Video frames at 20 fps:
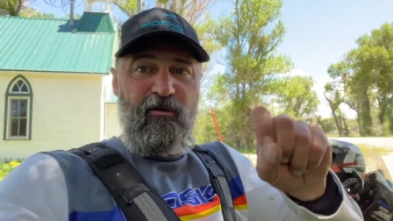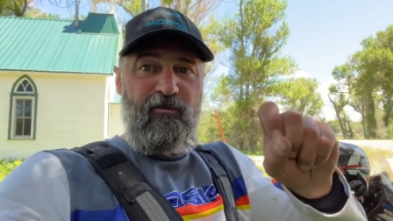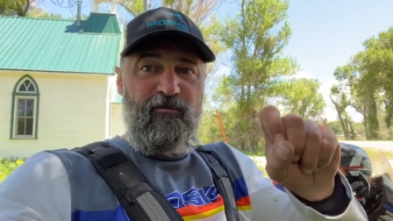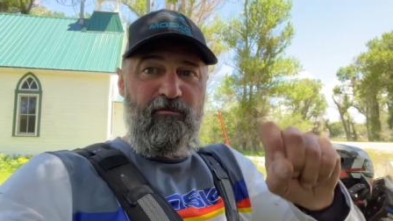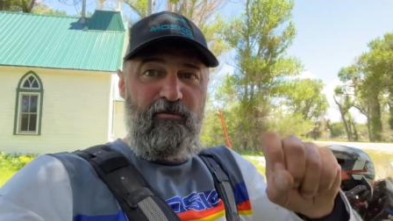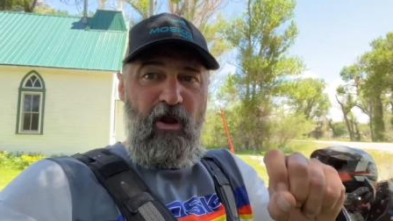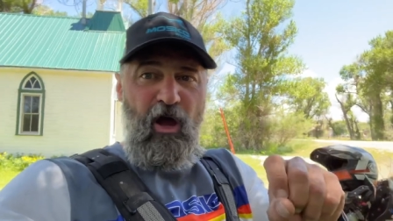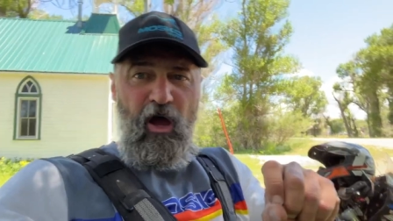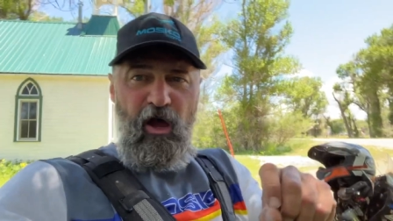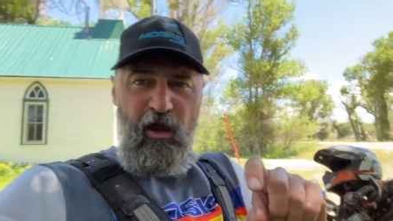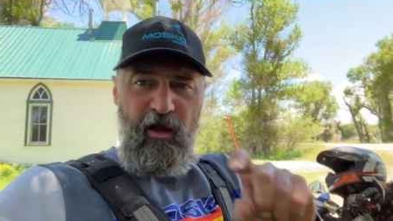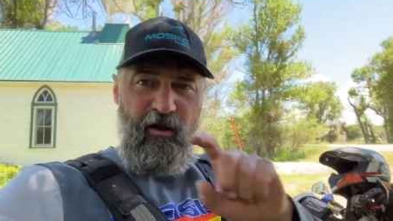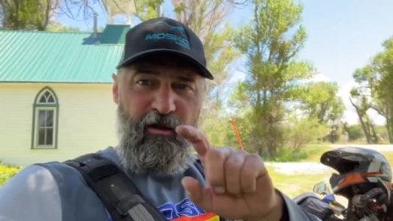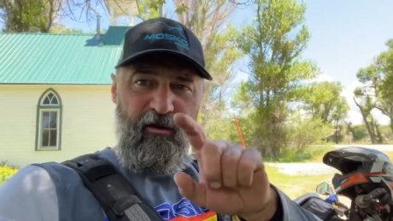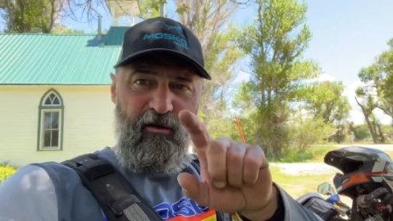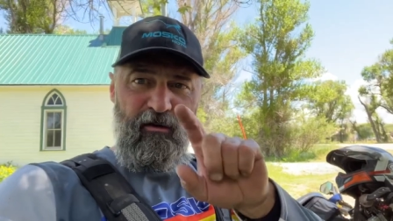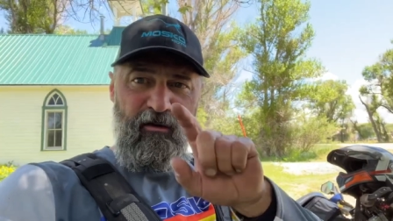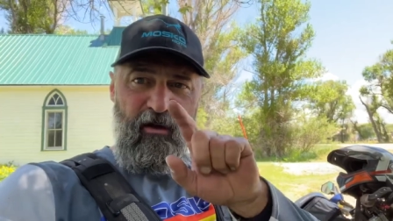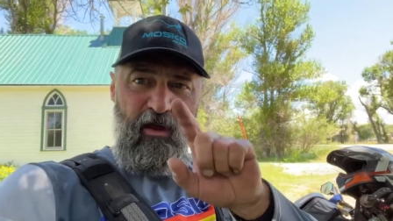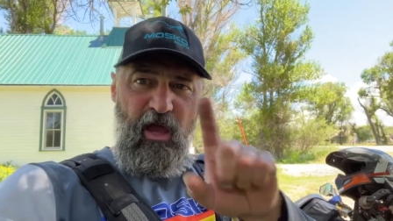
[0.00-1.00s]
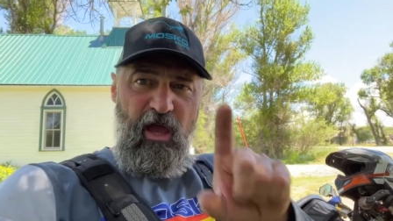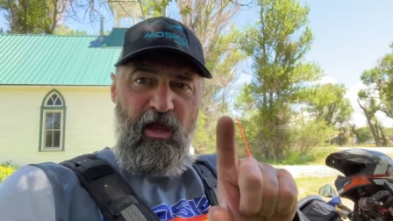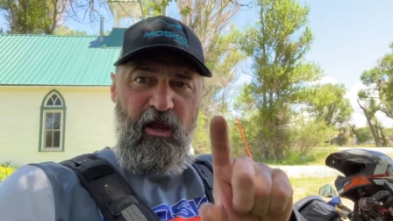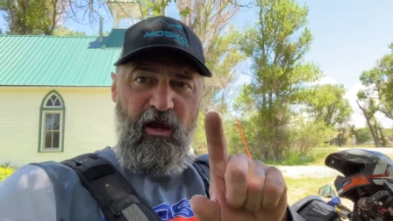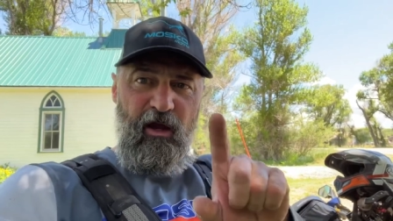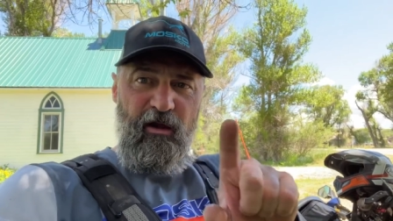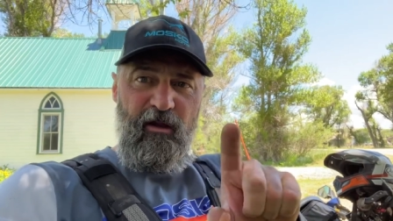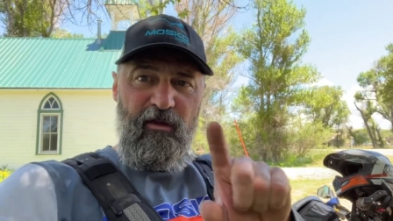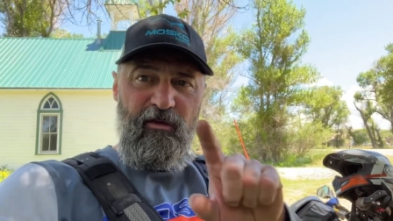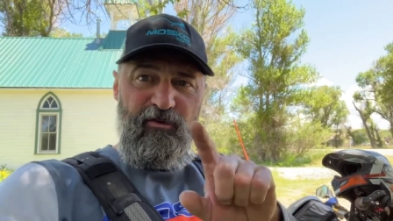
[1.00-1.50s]
ride and hang
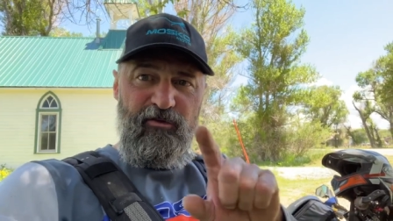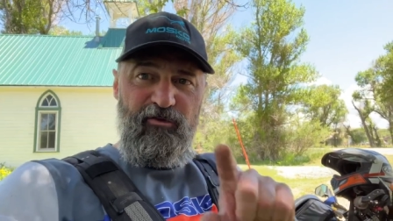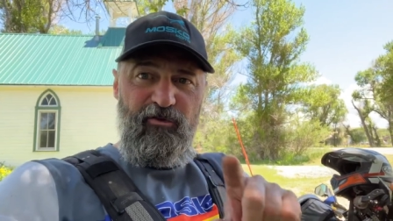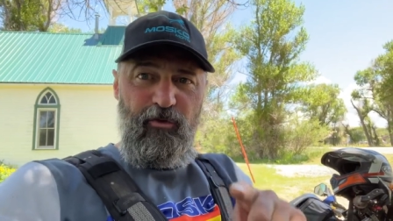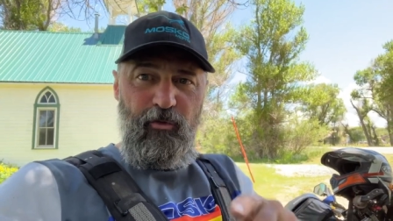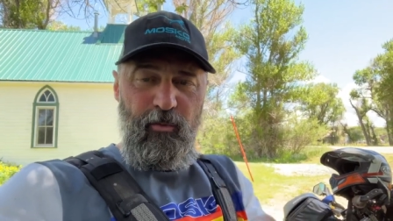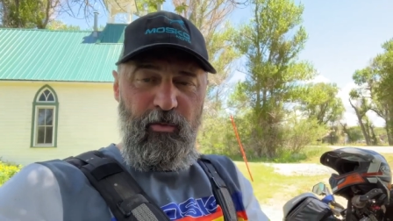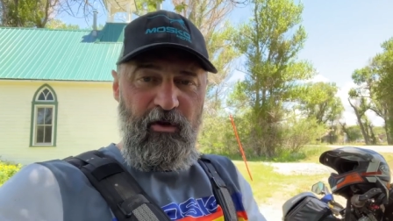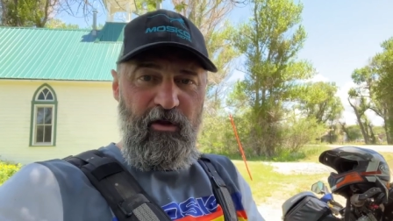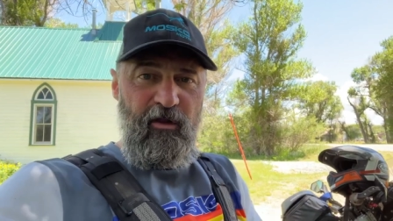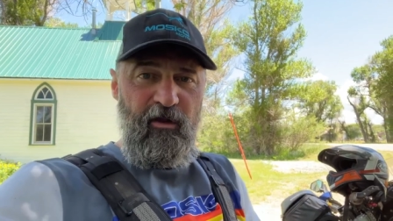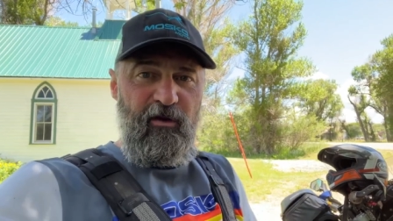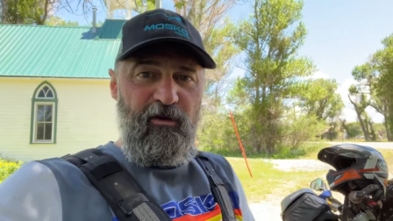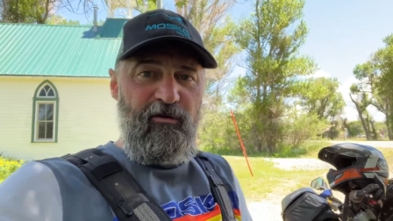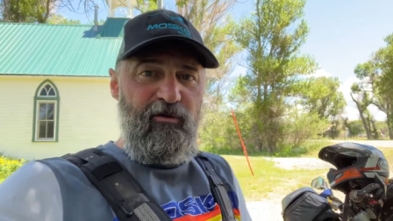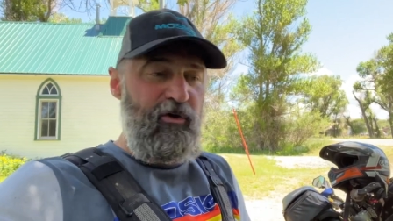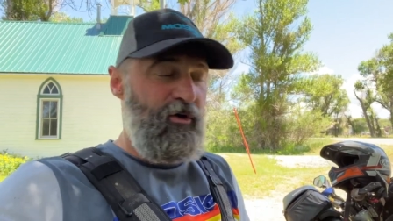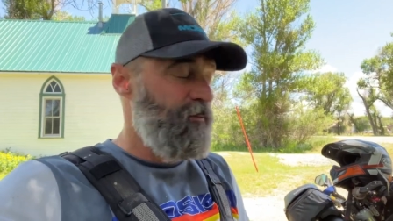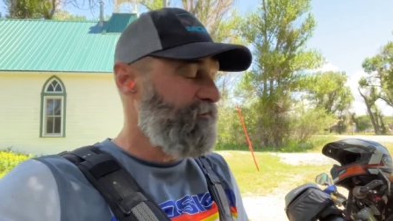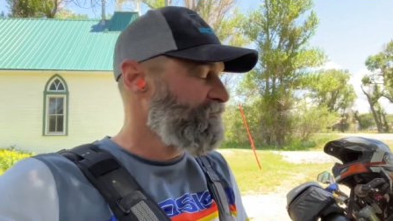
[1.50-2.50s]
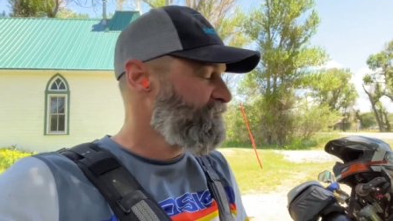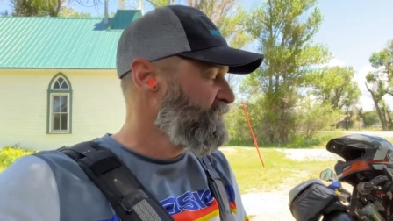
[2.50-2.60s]
on to this stupid thing too.